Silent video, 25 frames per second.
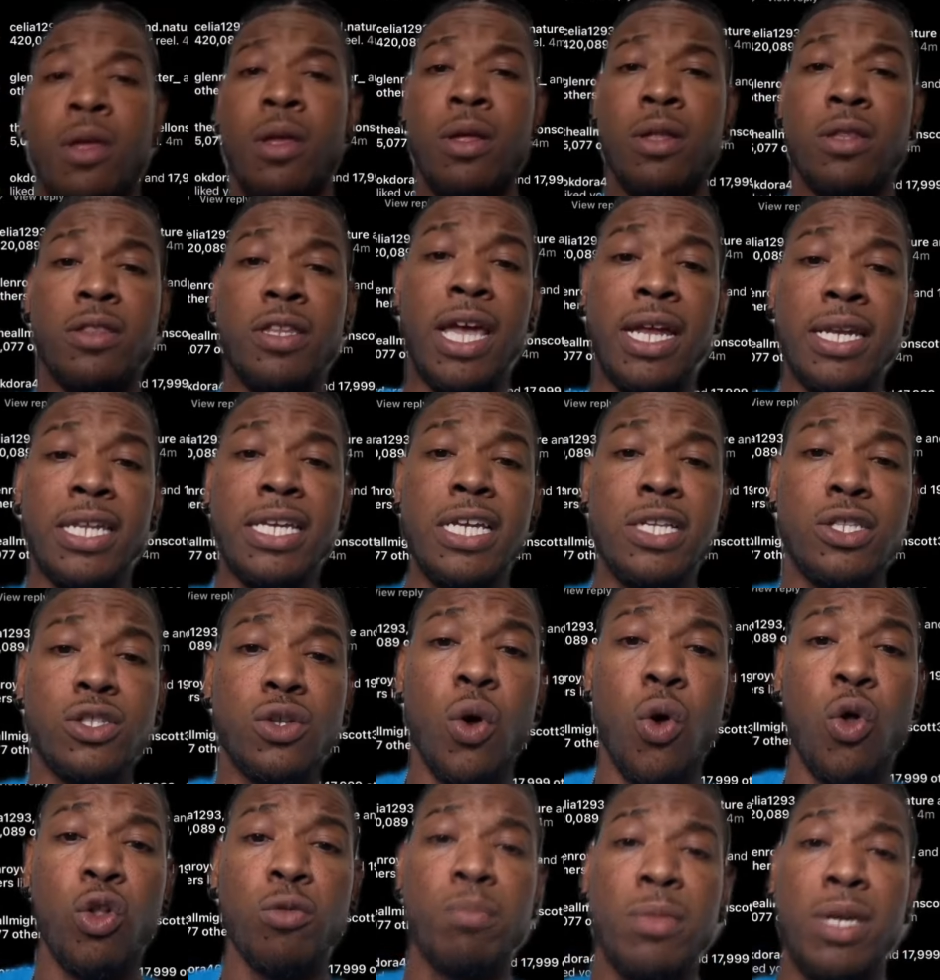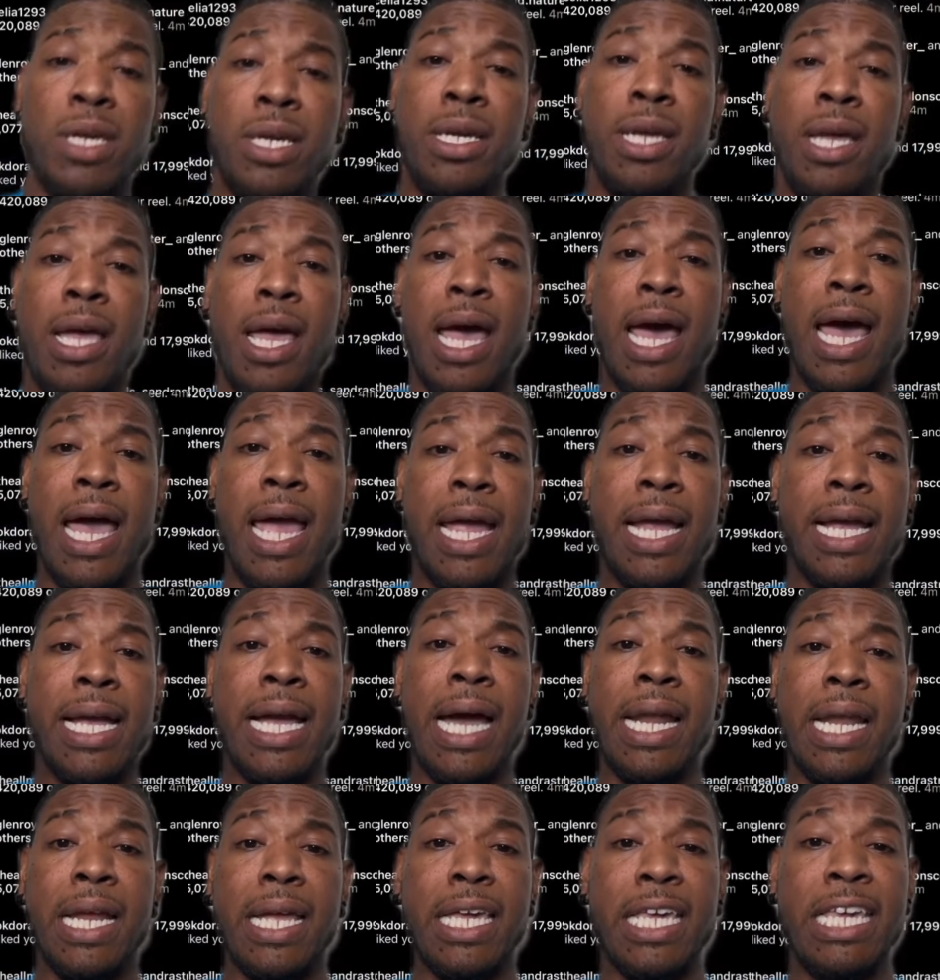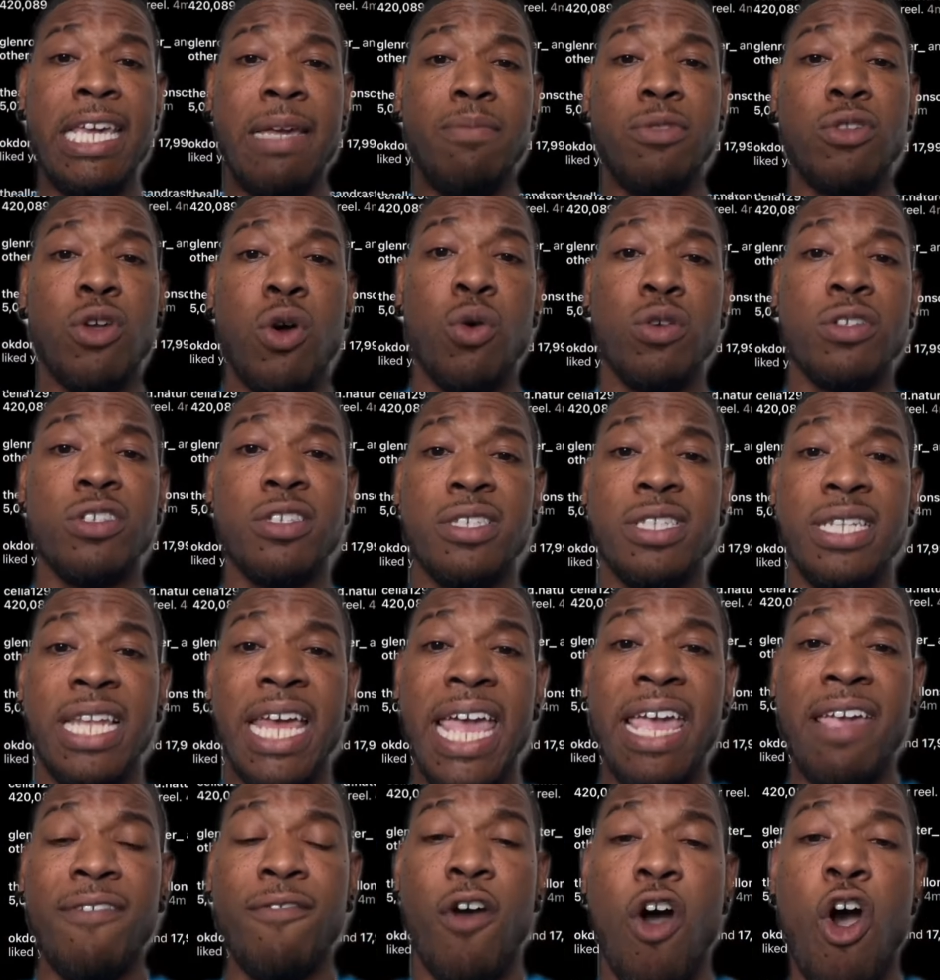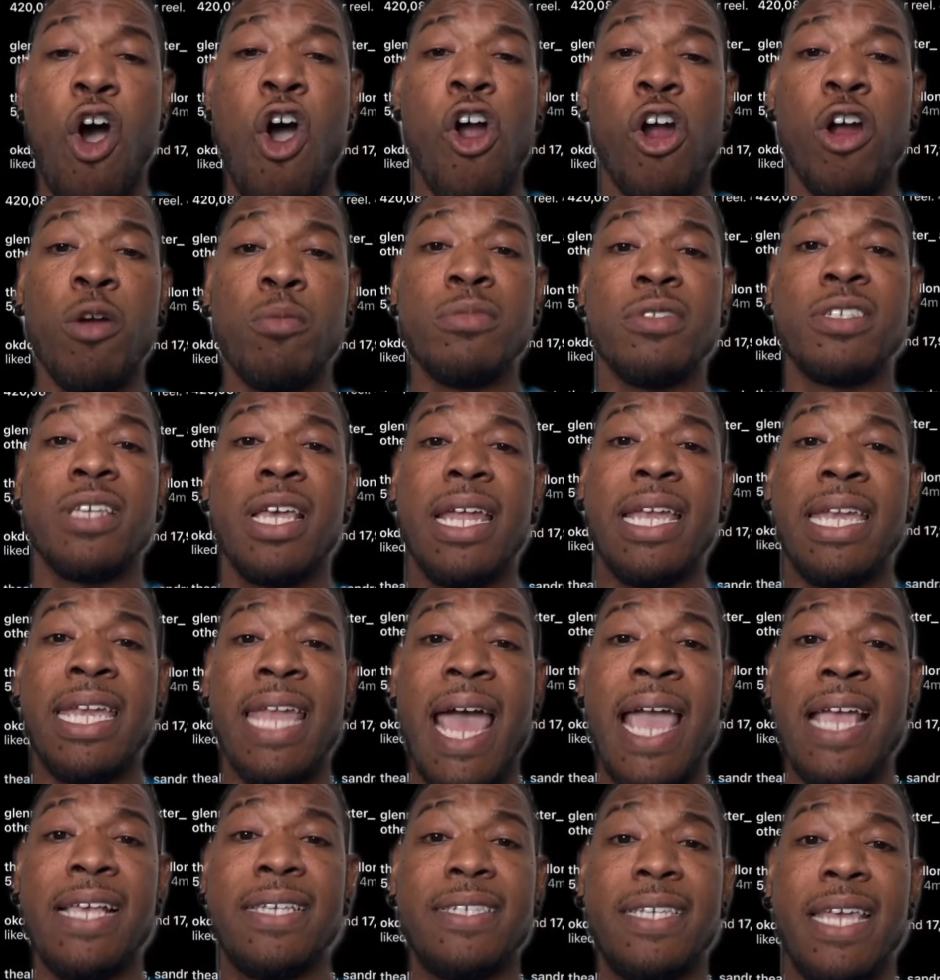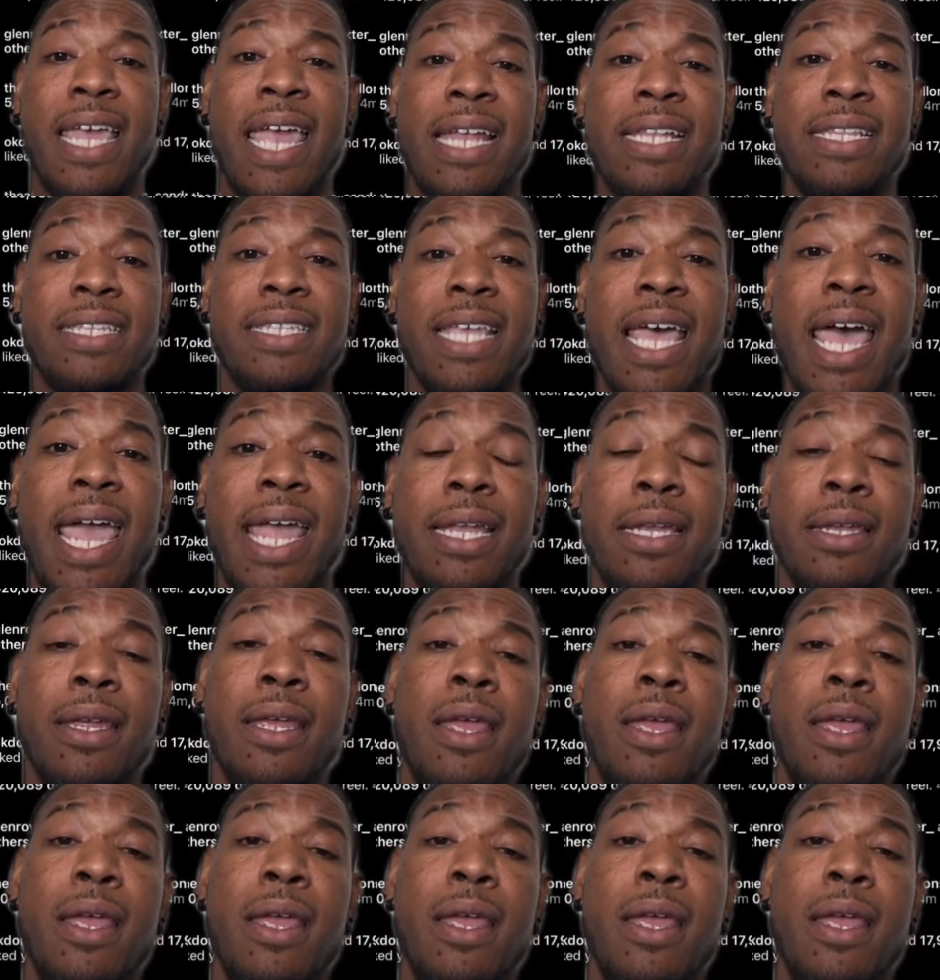Then he told me I gotta keep those slave arms nice and tight.